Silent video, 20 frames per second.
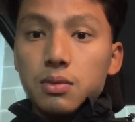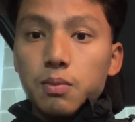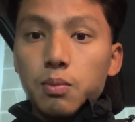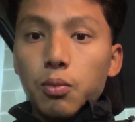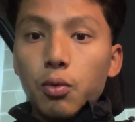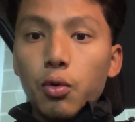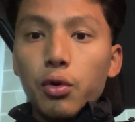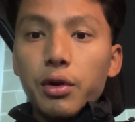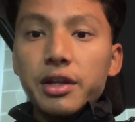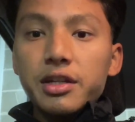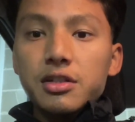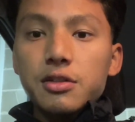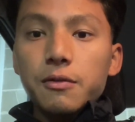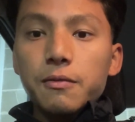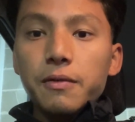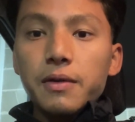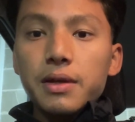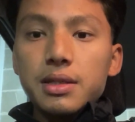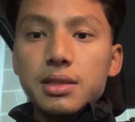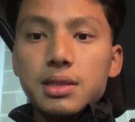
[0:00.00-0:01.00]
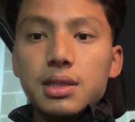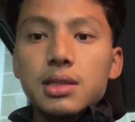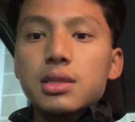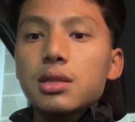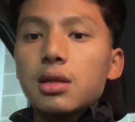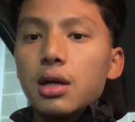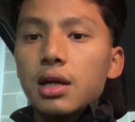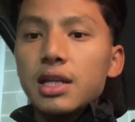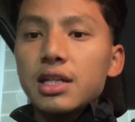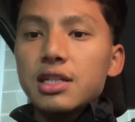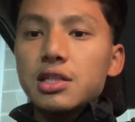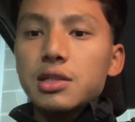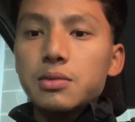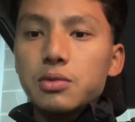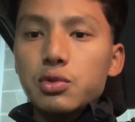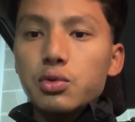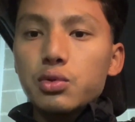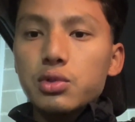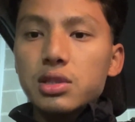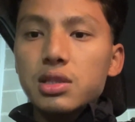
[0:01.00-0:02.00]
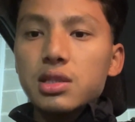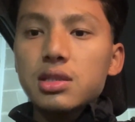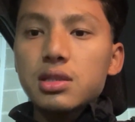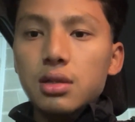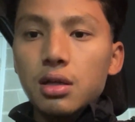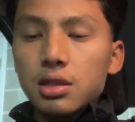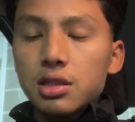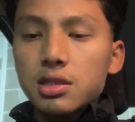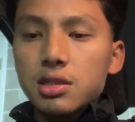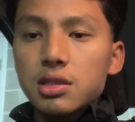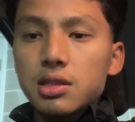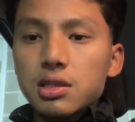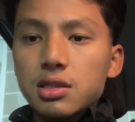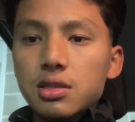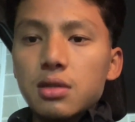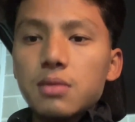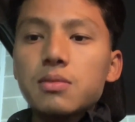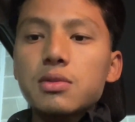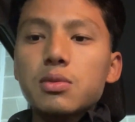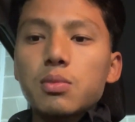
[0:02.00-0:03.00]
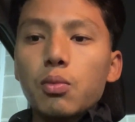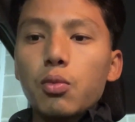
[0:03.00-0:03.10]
more interfaces connecting to other systems,